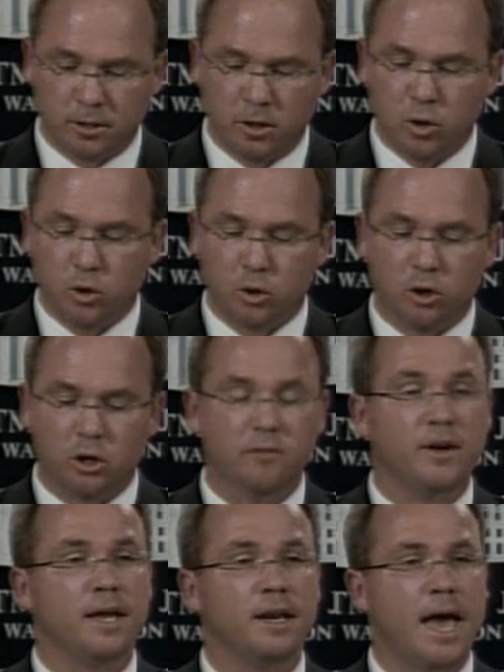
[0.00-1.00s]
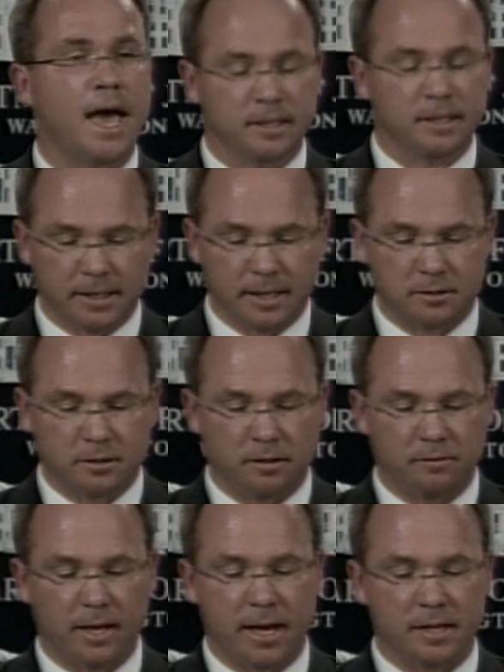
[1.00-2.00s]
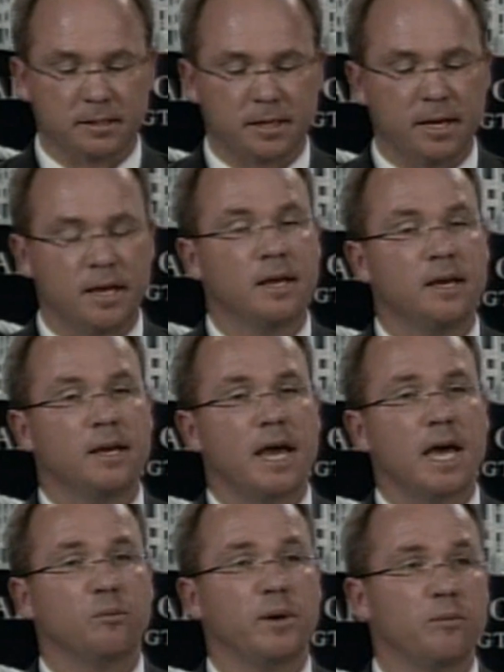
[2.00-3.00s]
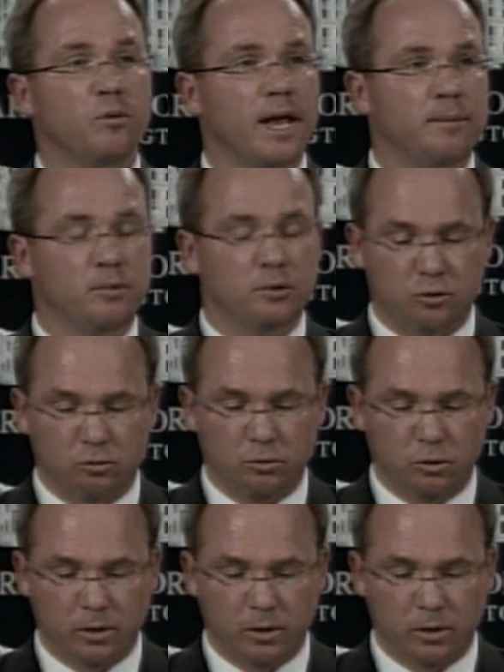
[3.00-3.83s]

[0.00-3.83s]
who could have had access to the flask, and we were able to rule